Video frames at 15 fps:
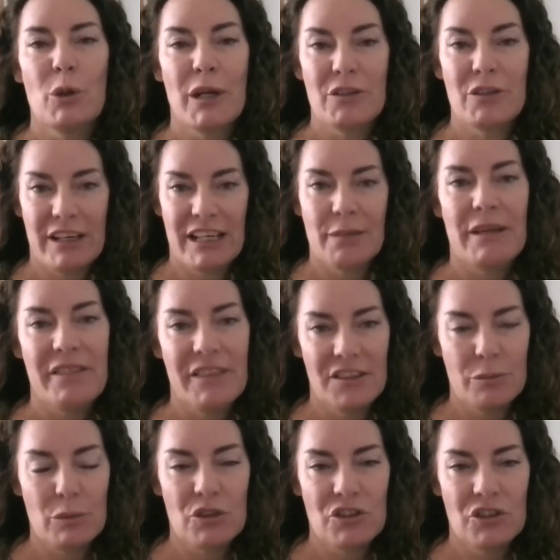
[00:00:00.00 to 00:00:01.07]
I'd recommend this
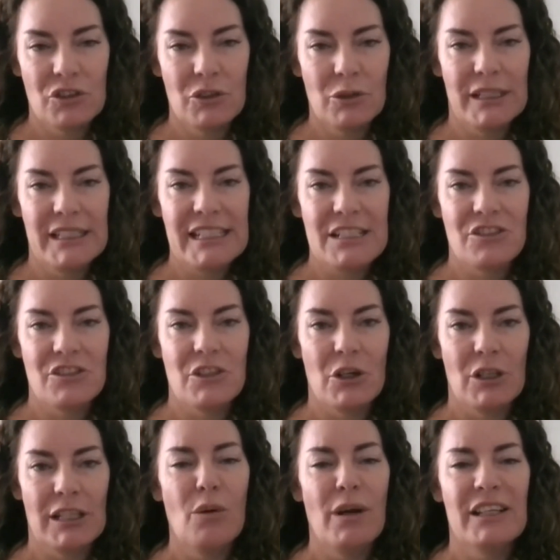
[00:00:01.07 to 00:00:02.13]
book to. I need to know,
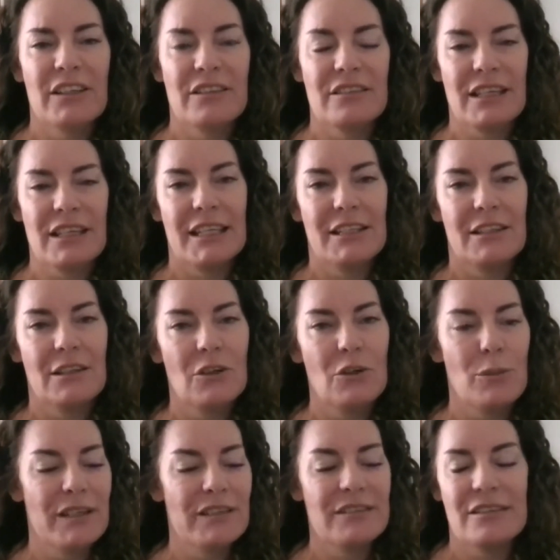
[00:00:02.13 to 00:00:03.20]
I could say,
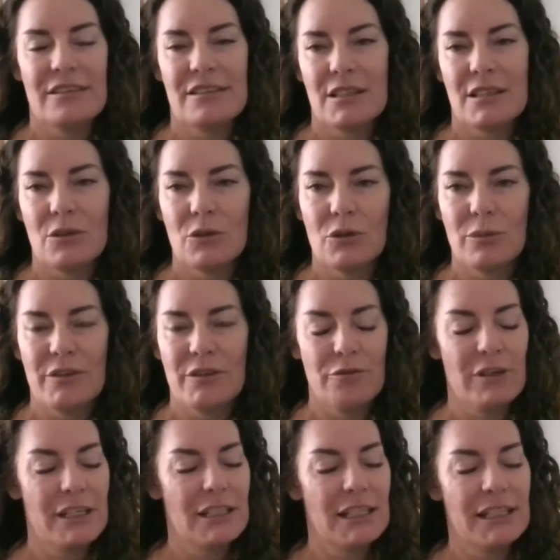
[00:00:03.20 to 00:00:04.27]
my sister or my
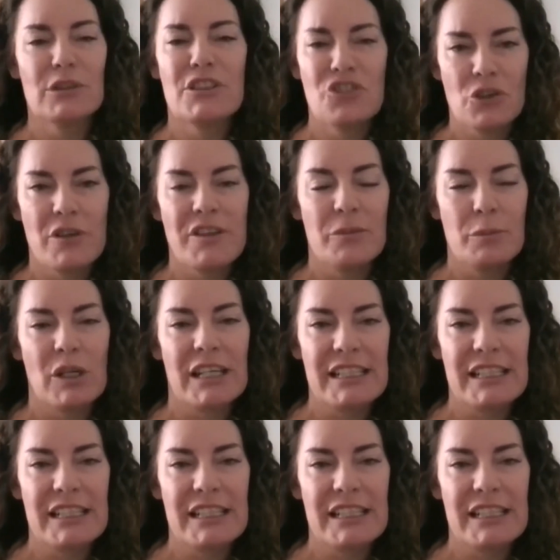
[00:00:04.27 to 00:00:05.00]
friend, you'll enjoy this book.